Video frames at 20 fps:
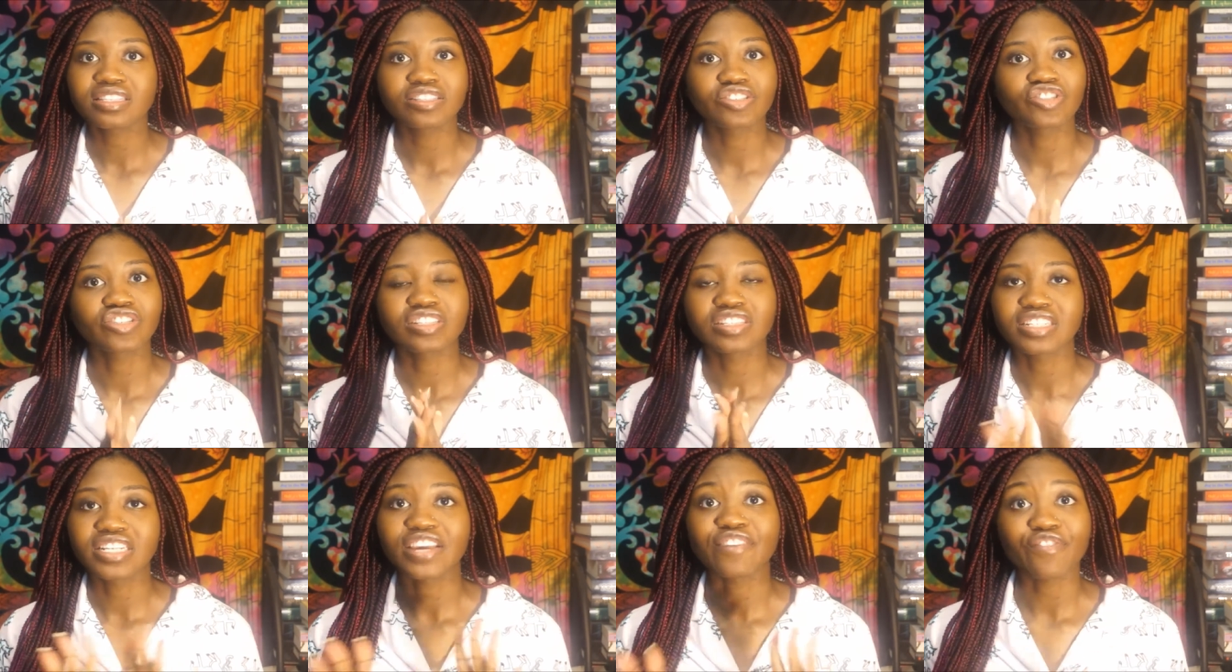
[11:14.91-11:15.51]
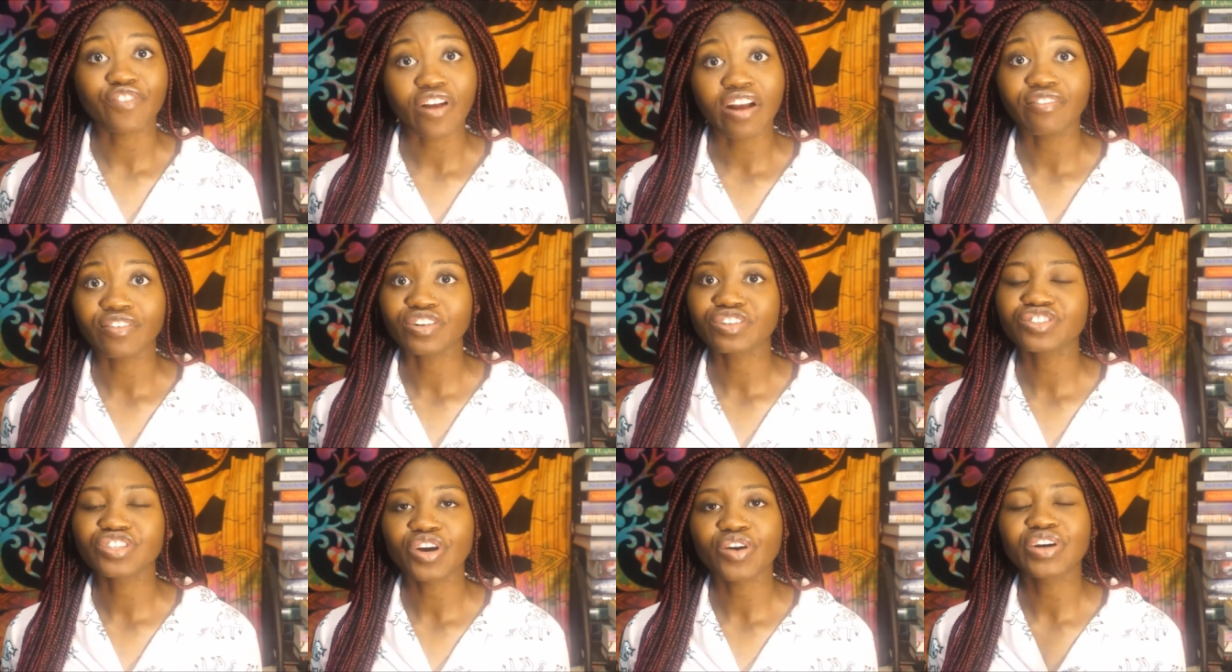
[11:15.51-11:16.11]
This is going to take
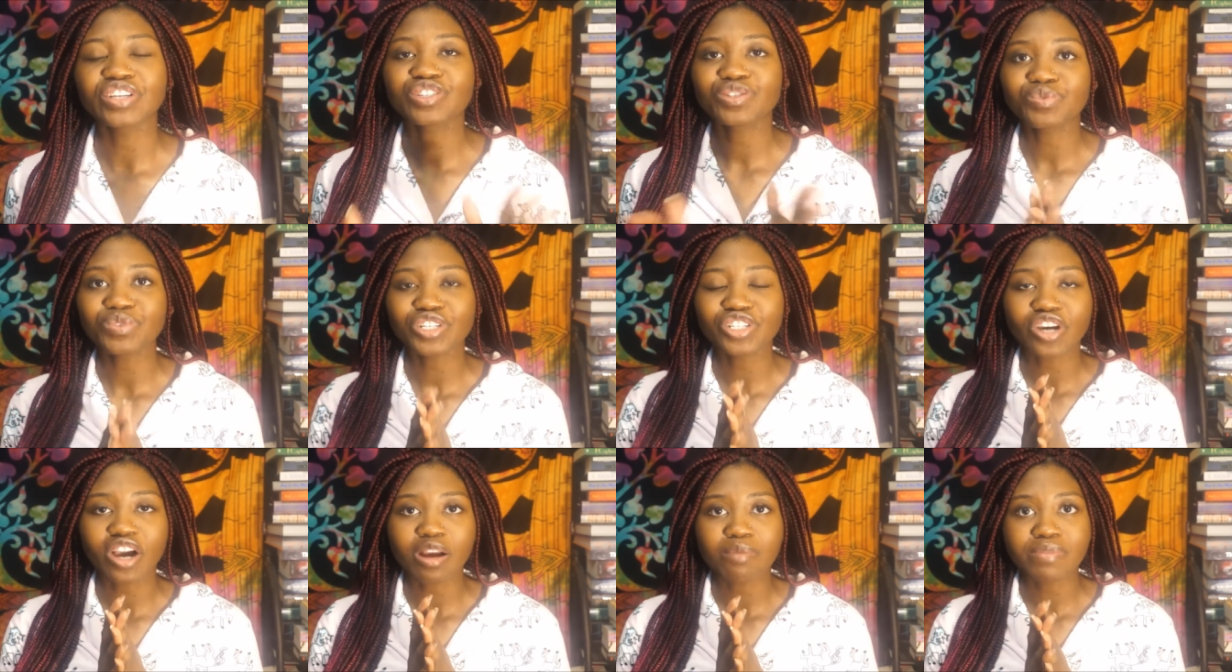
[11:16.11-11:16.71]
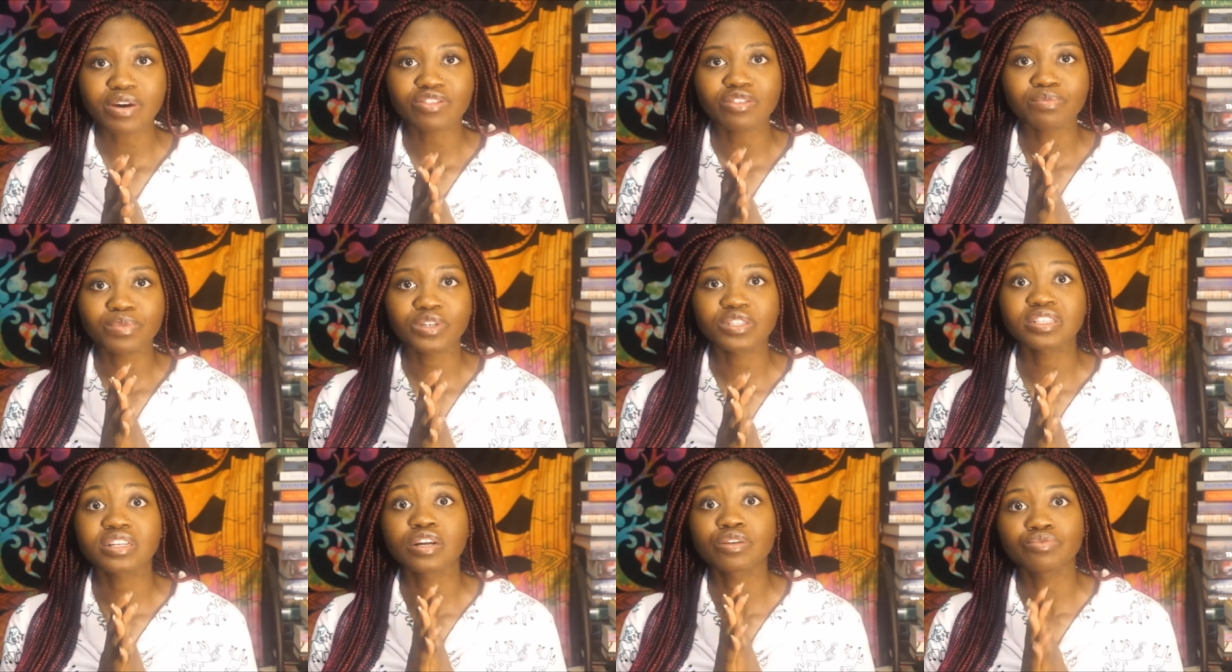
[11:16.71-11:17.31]
forever. So I just want to talk about the
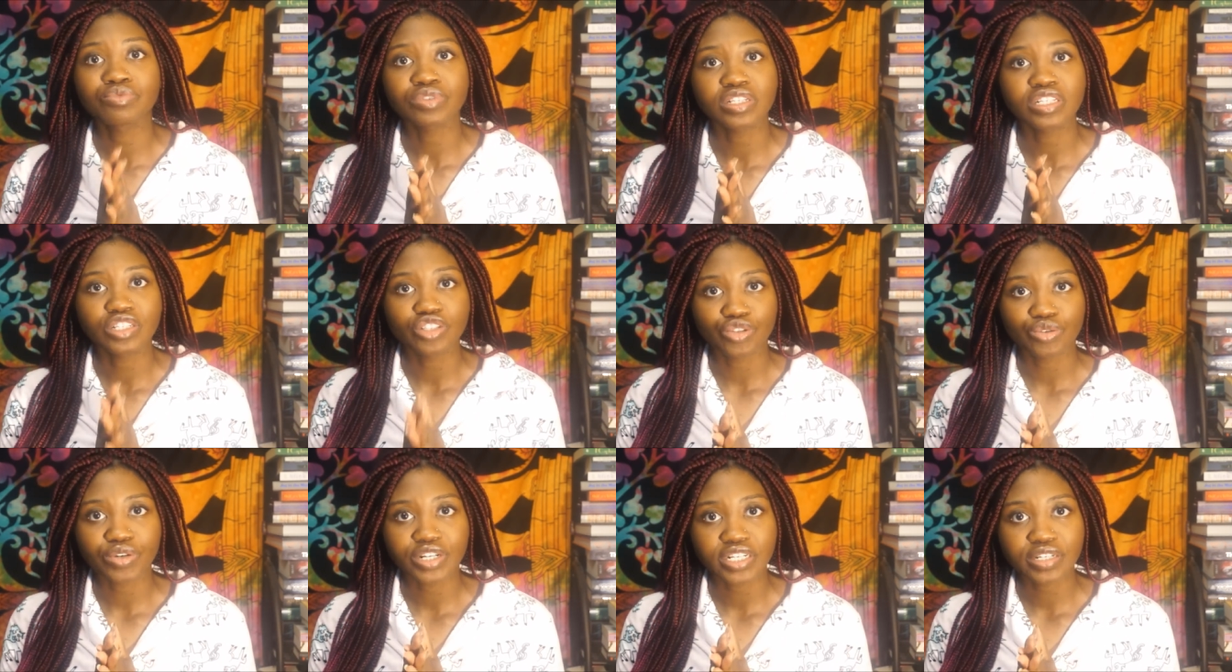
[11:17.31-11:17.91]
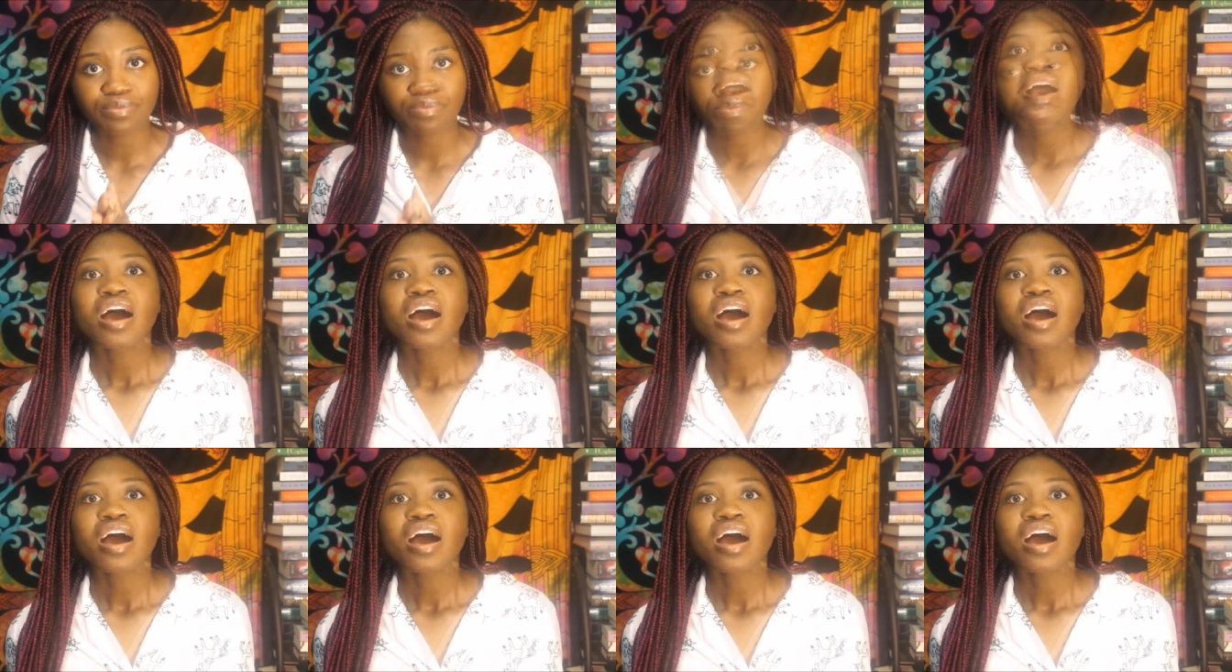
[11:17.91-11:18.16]
books that I really enjoyed.